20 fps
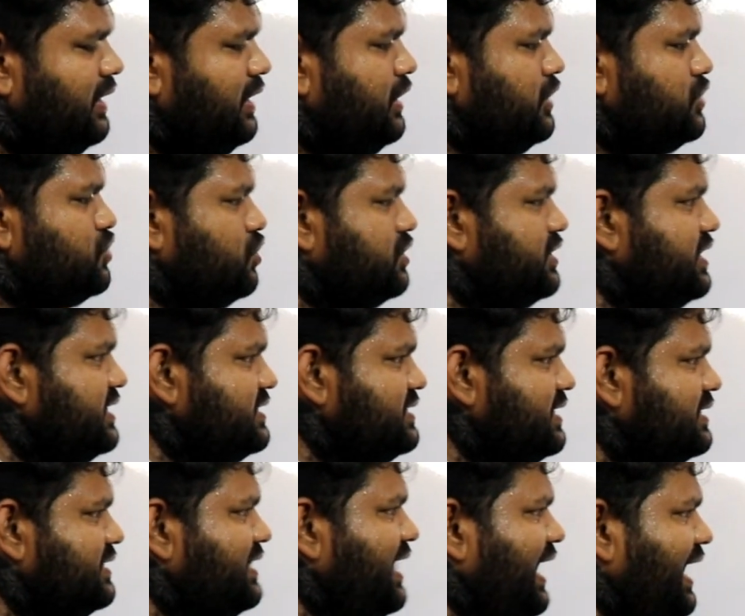So these
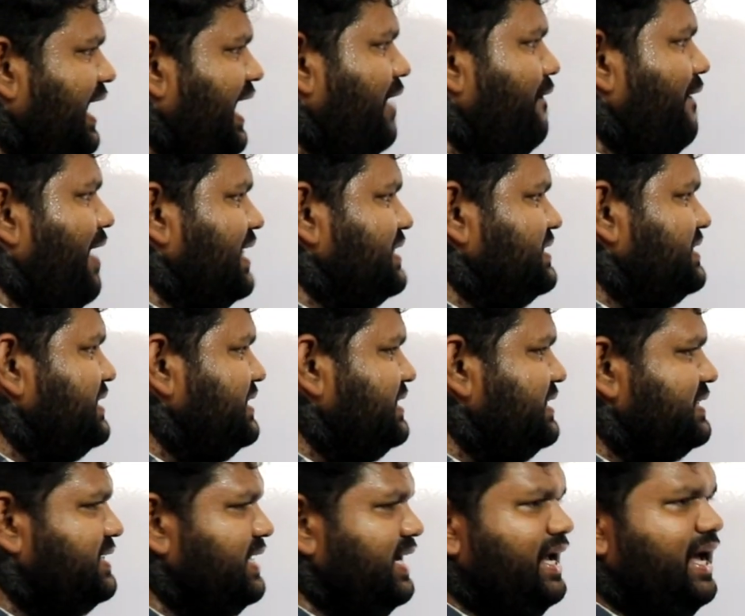are the
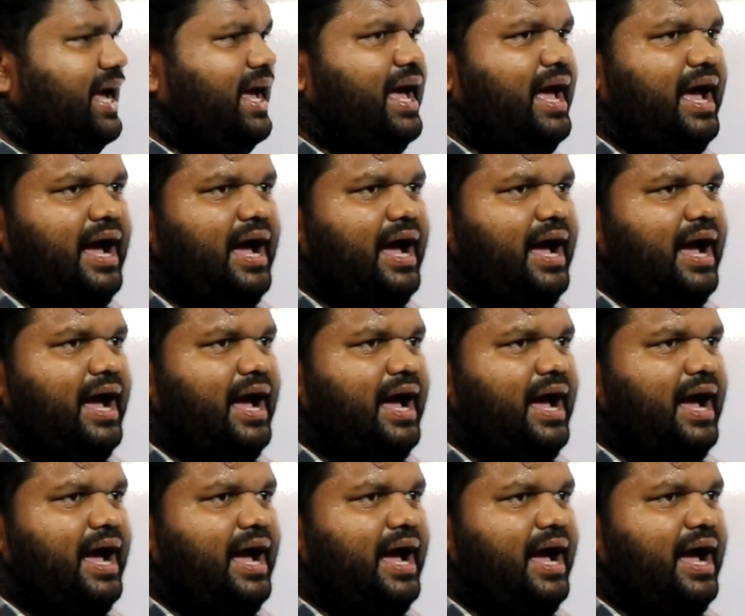rancidity,